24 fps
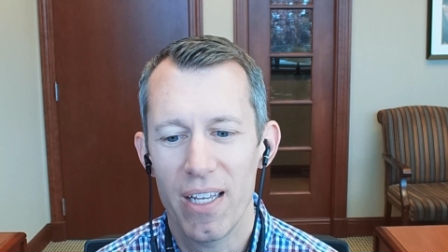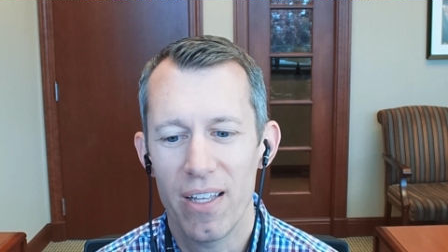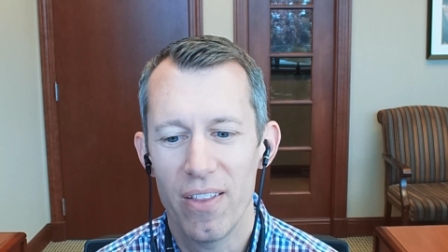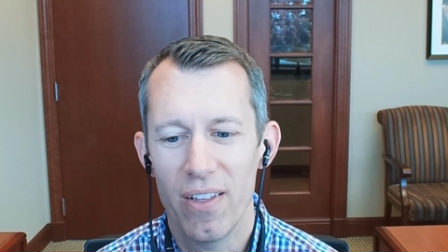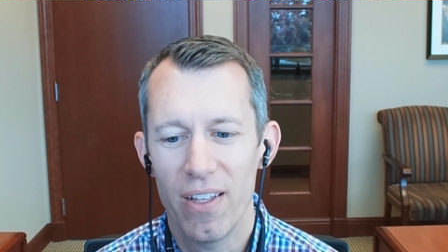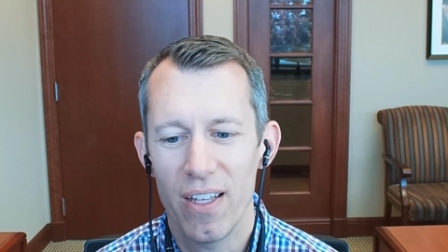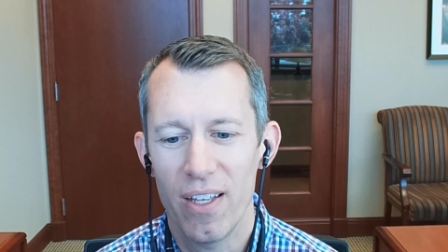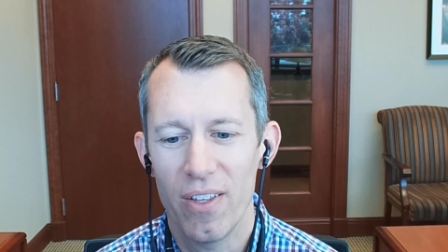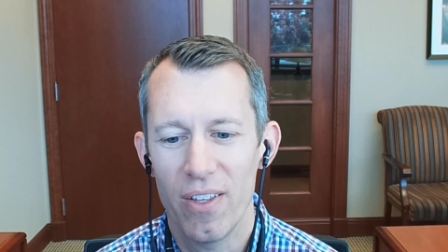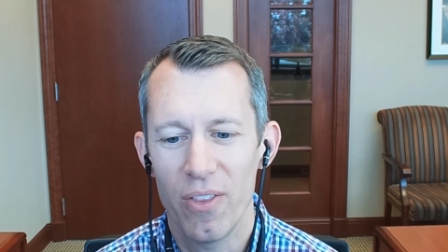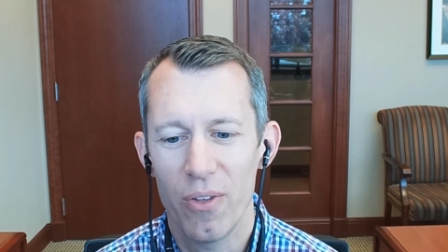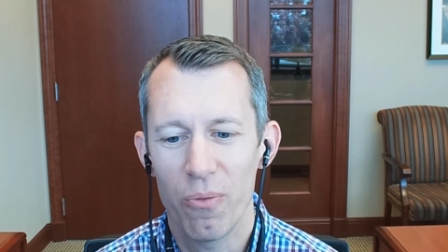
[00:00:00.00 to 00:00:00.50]

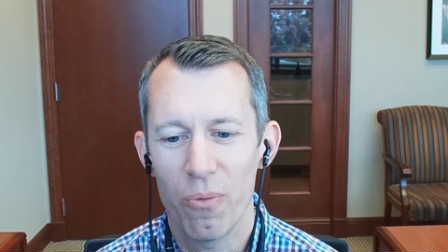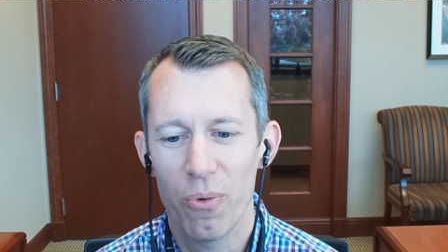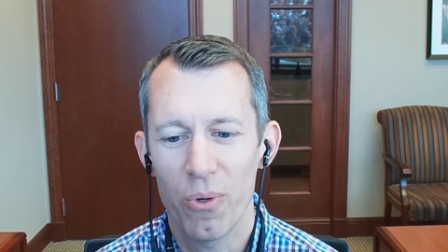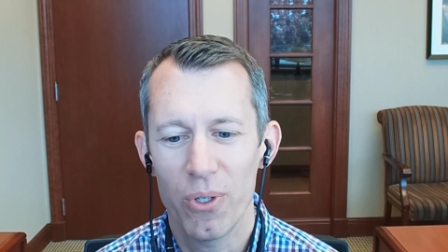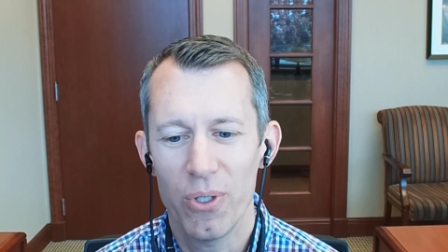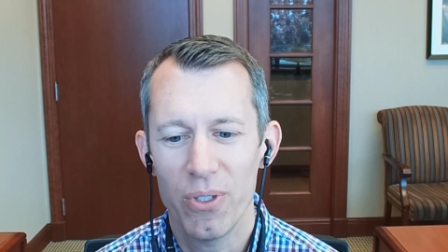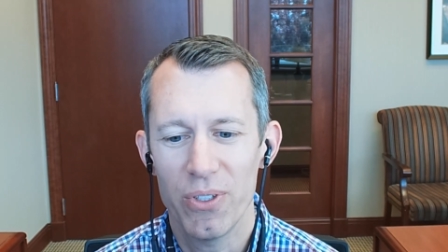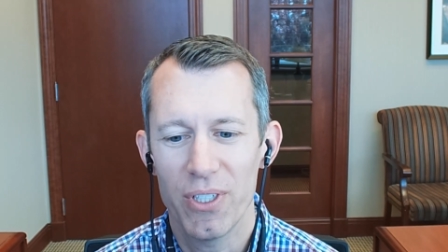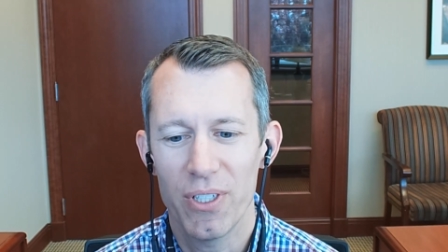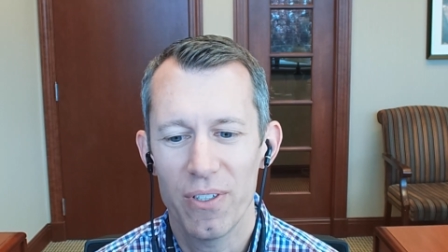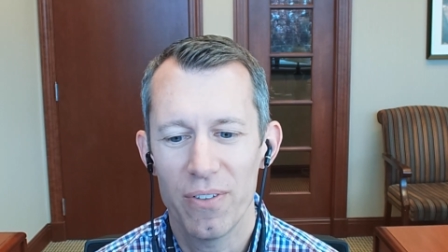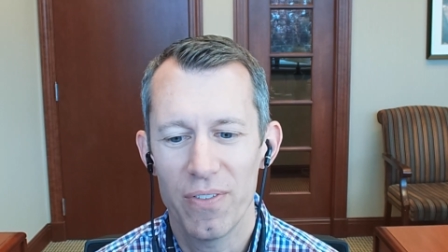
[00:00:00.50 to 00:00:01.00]
in the
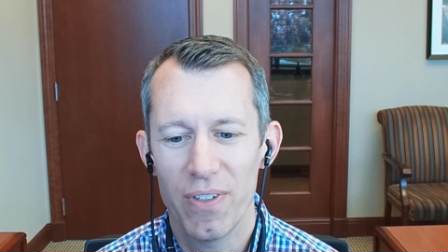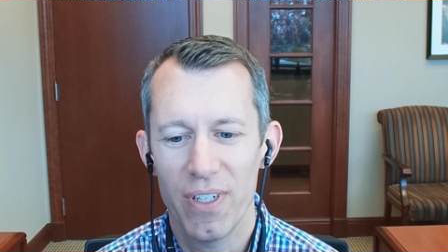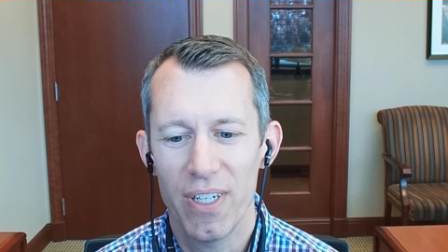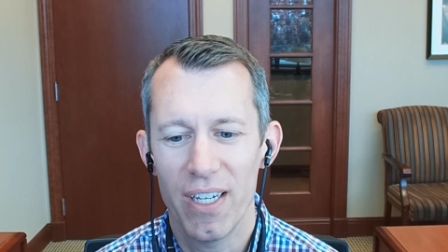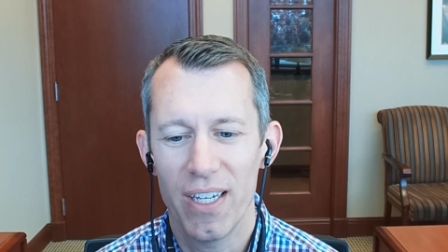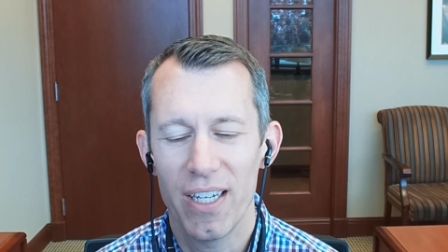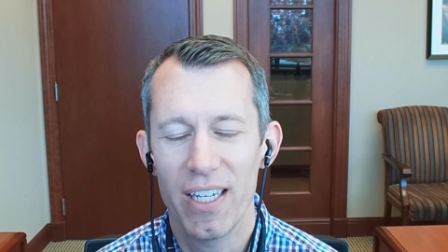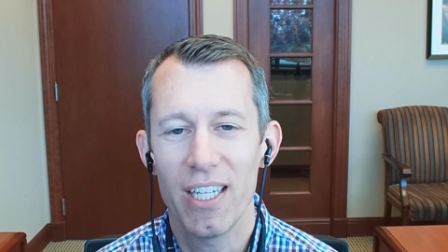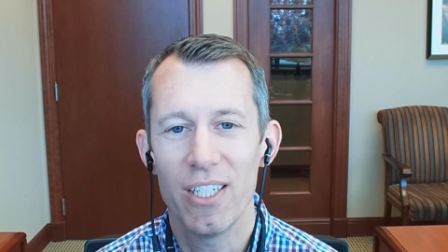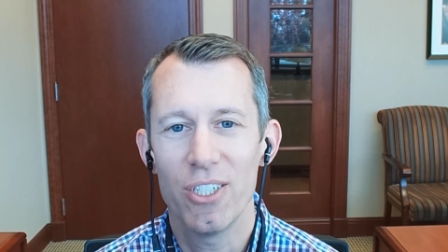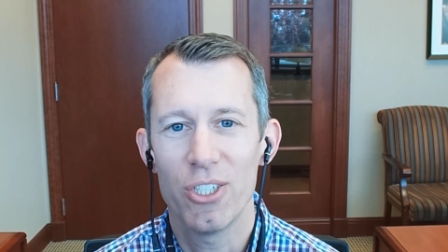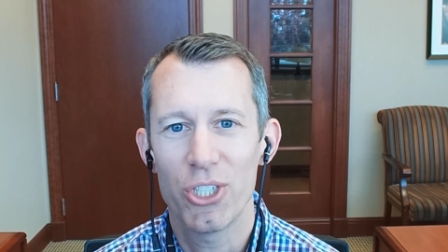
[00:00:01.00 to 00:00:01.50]
world of
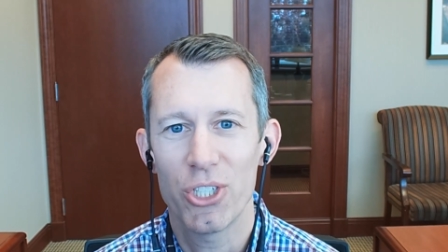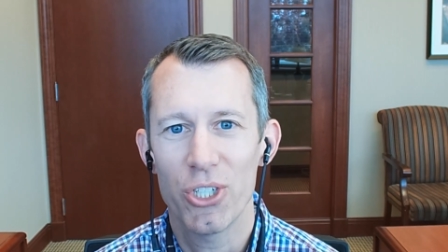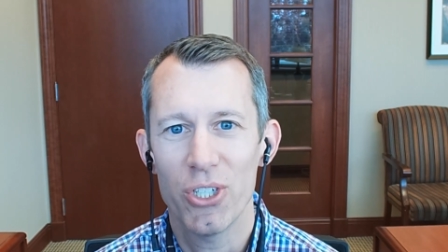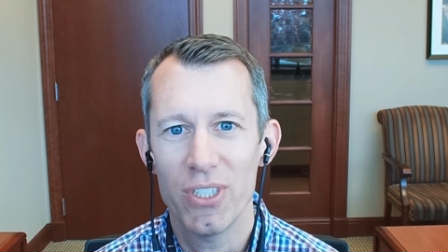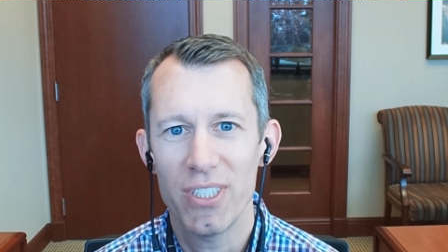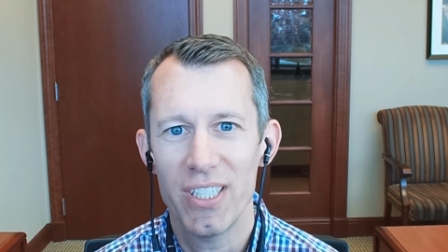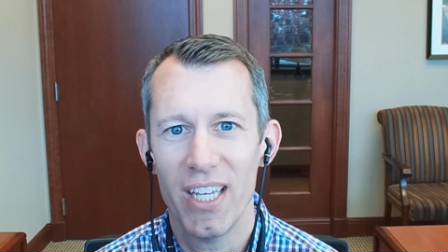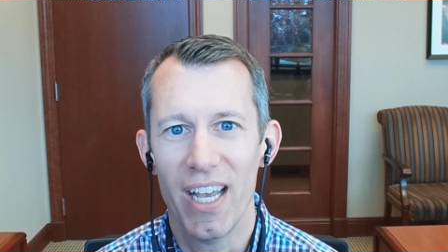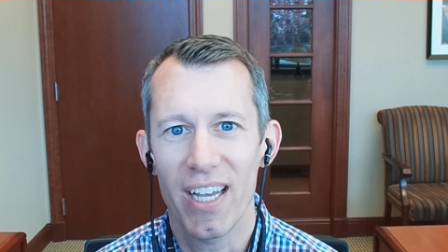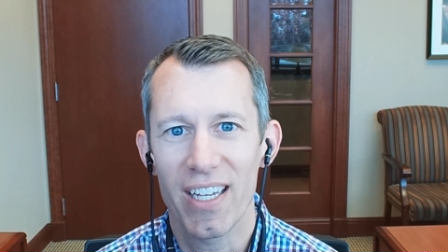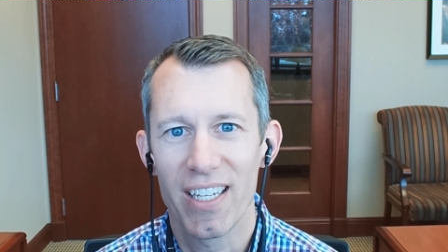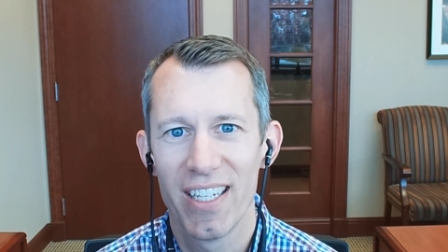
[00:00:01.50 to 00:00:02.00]

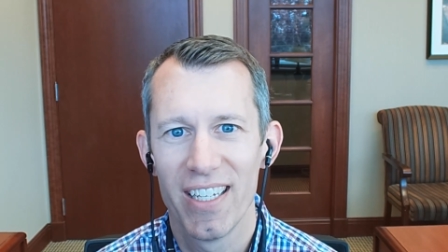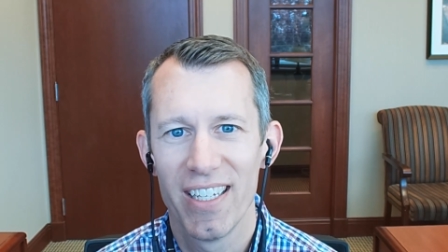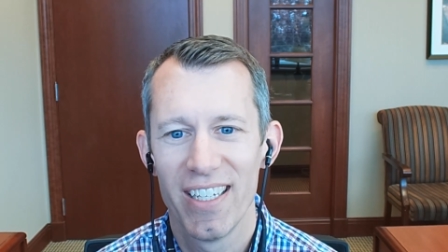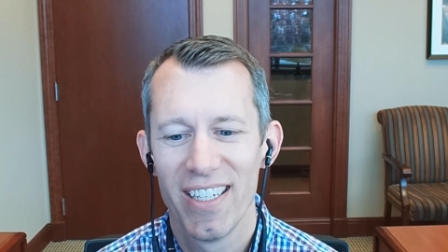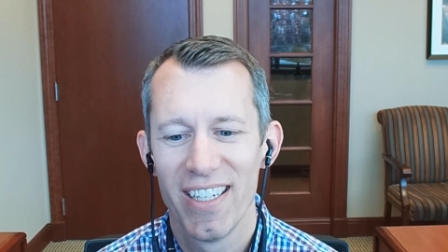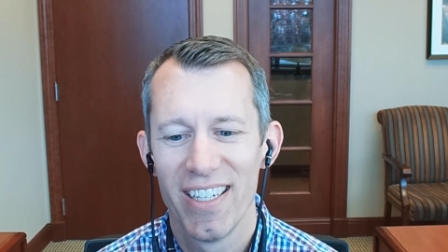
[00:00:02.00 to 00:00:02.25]
insurtech?